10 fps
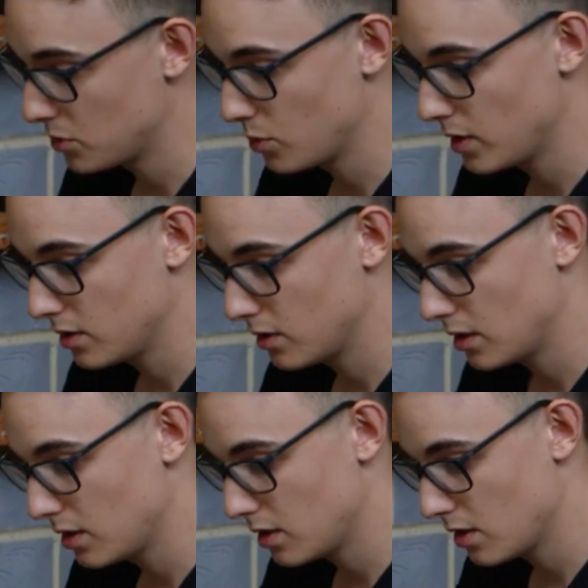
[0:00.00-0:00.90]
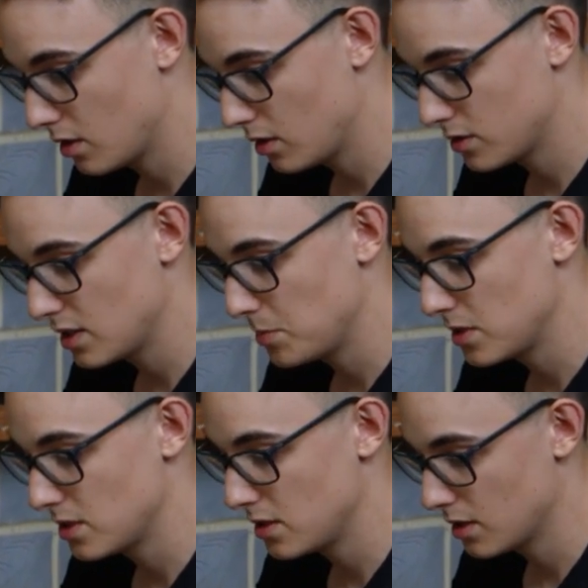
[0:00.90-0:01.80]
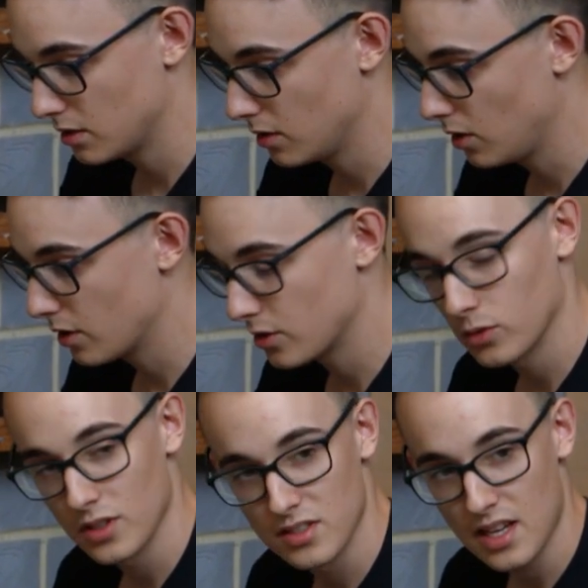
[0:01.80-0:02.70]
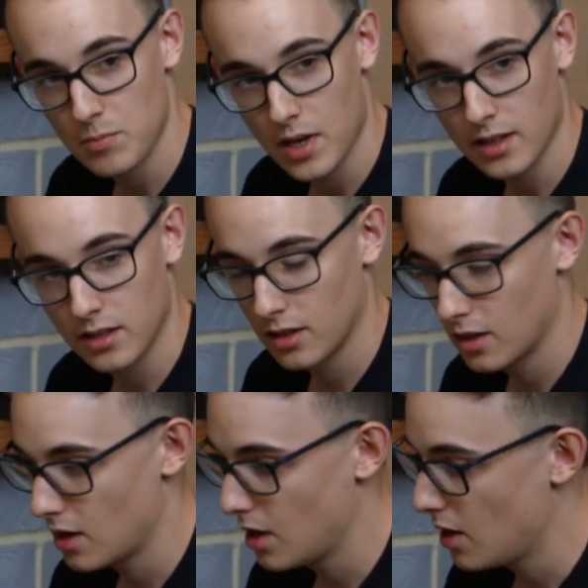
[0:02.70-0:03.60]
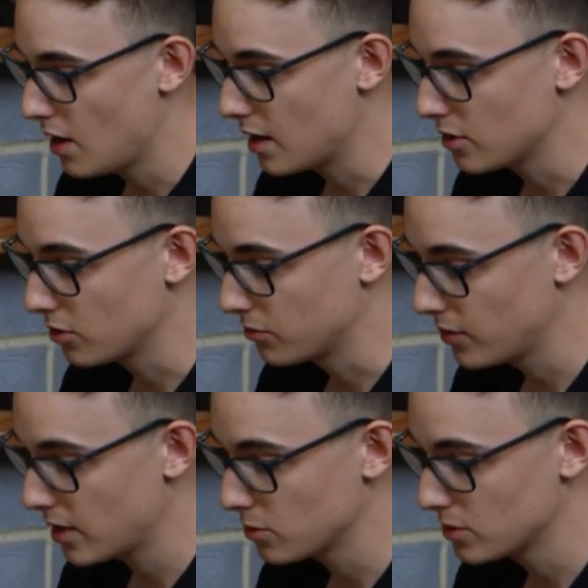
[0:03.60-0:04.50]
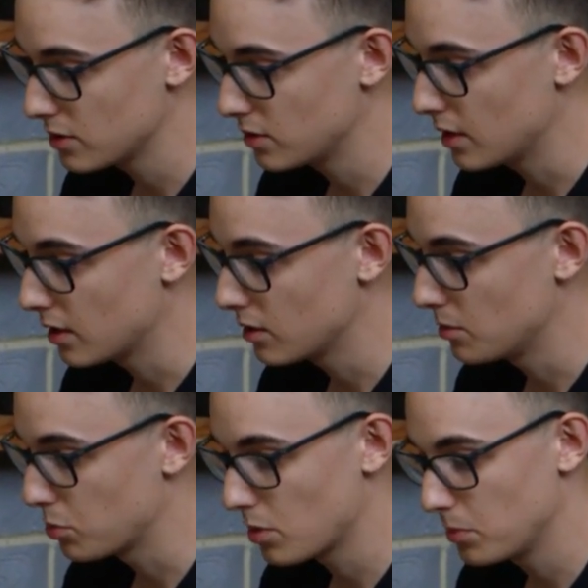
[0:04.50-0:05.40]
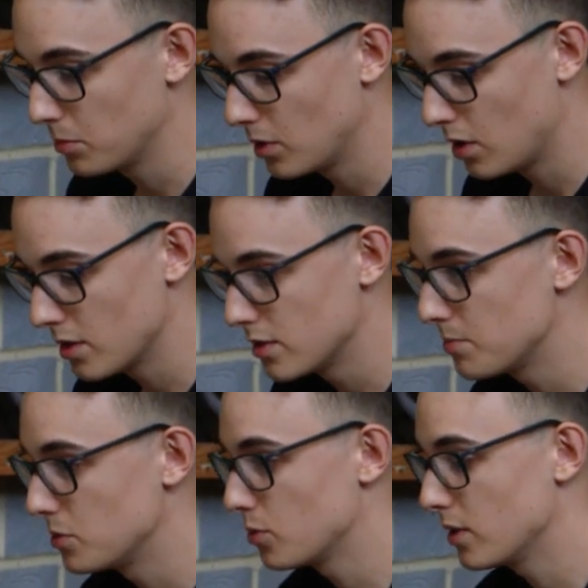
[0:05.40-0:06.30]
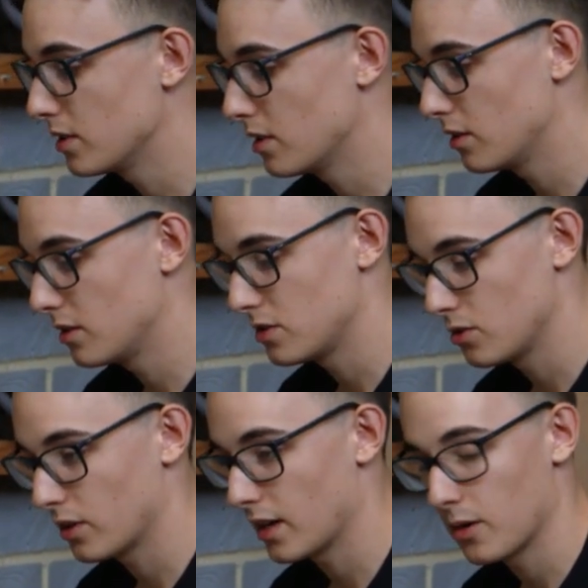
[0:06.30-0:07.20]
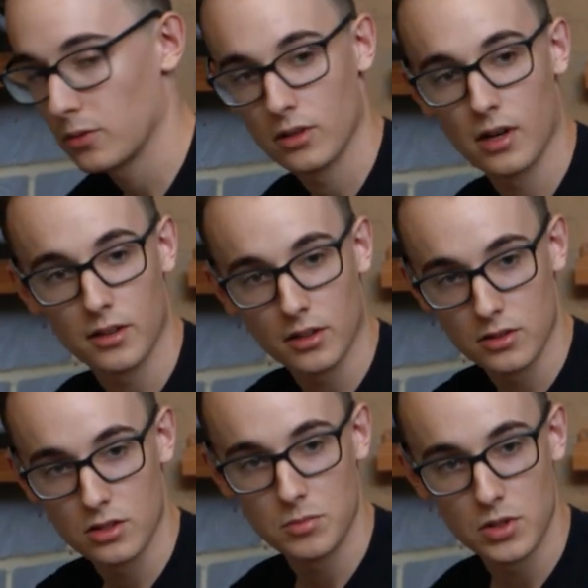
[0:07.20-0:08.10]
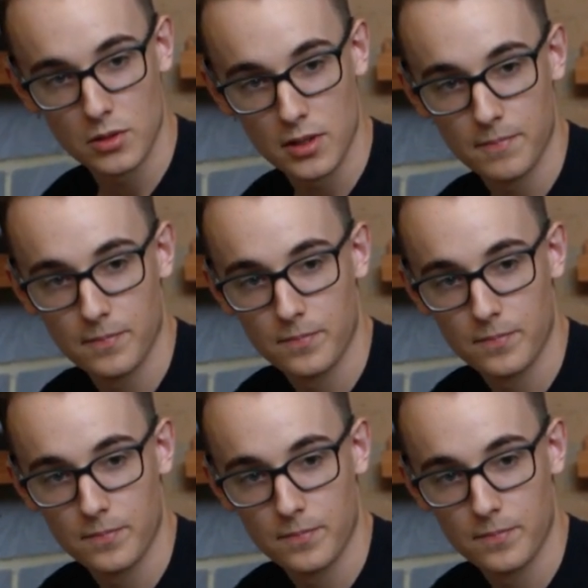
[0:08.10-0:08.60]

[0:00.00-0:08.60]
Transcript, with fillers: between the C P C and the line on the same leg, and I've found that the problem lies between this socket outlet and the consumer unit.